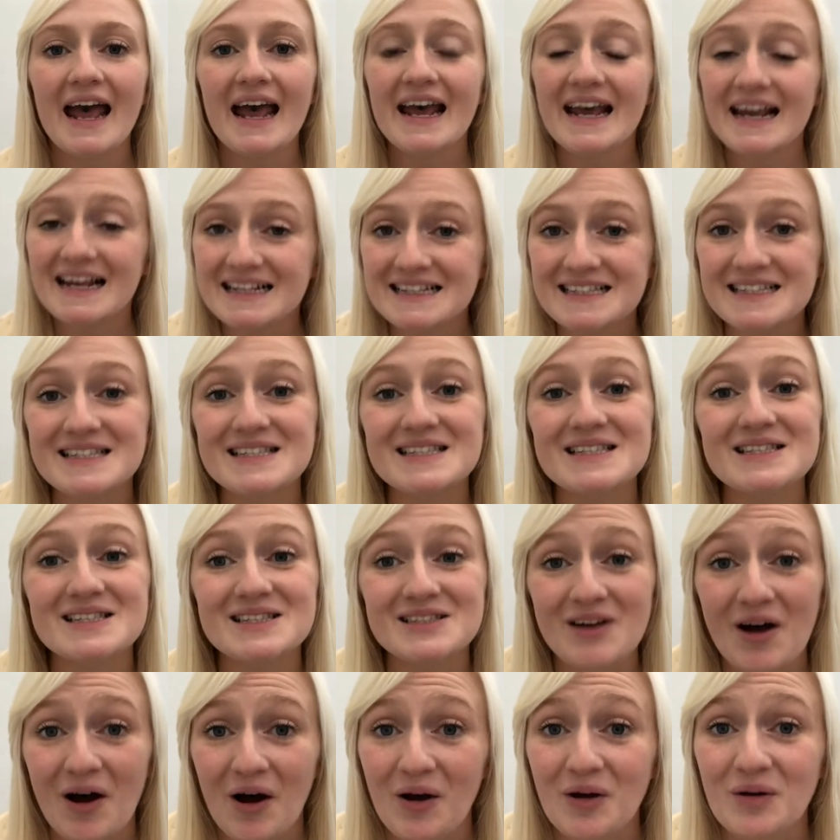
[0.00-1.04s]
It's
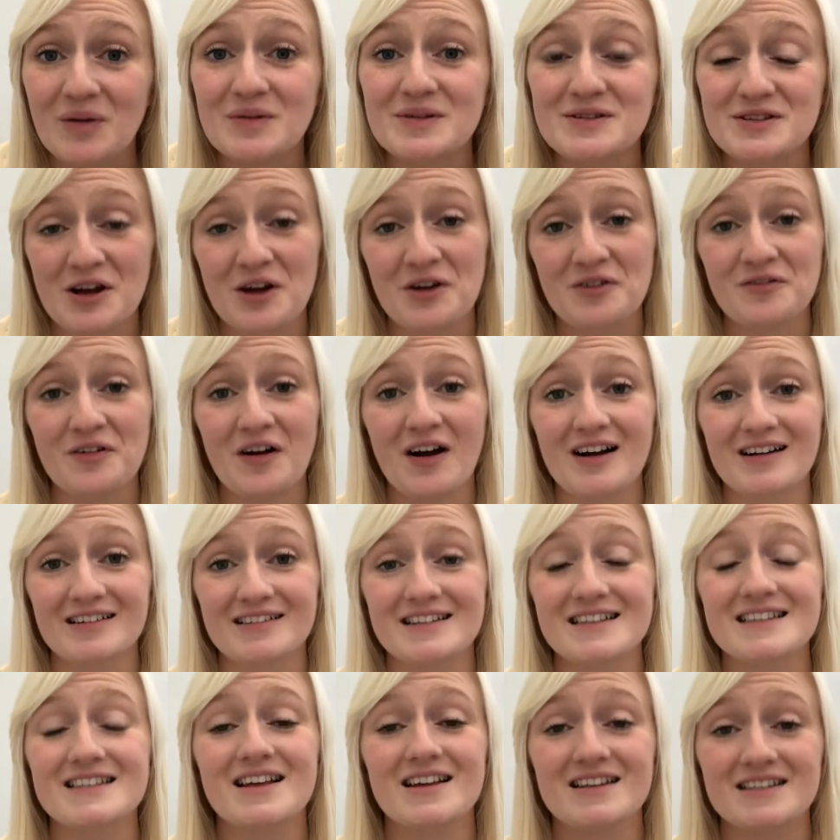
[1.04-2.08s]
so
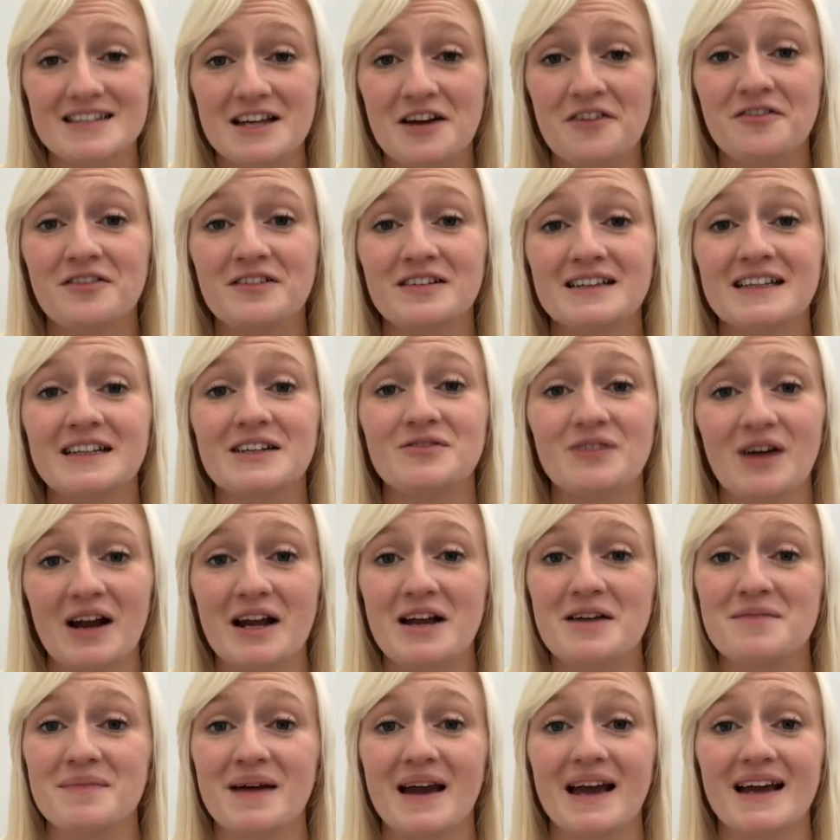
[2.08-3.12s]
fun, so definitely
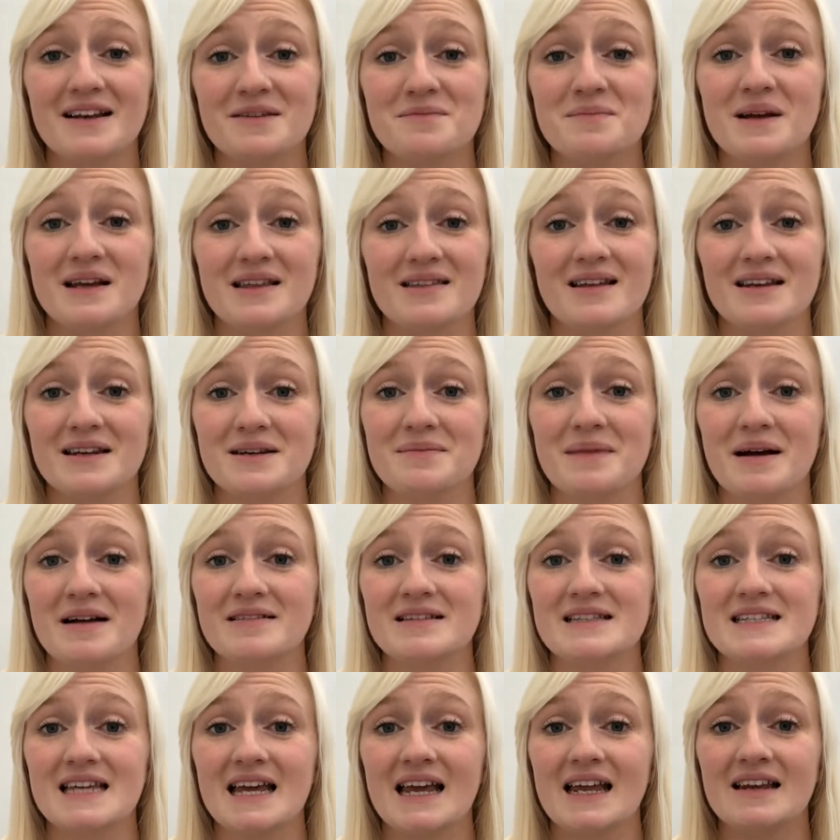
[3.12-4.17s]
recommend Big Thunder
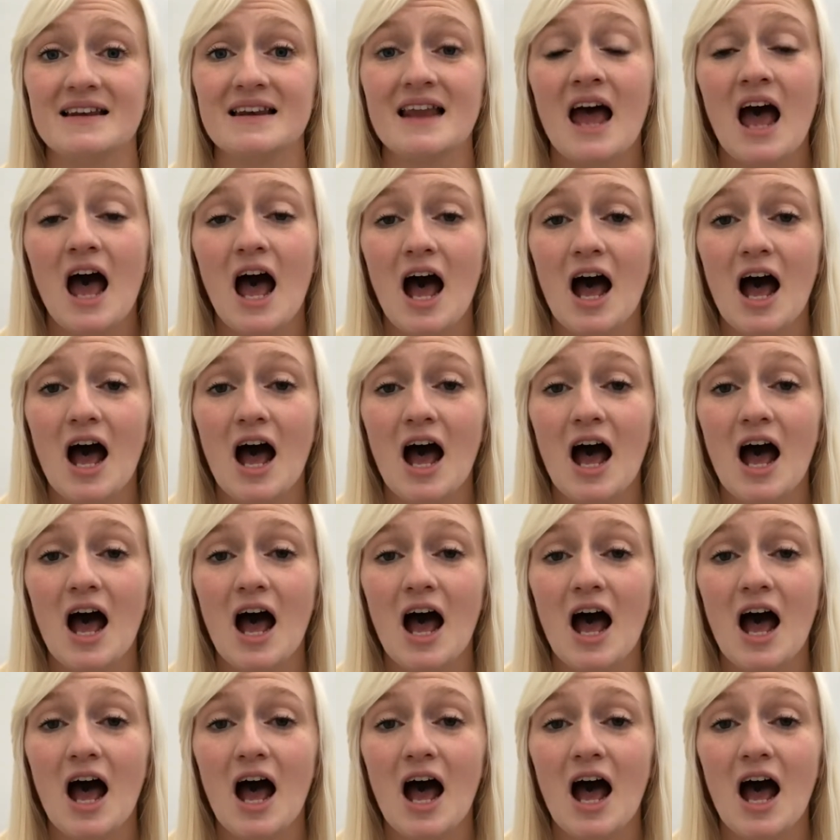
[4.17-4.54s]
Mountain.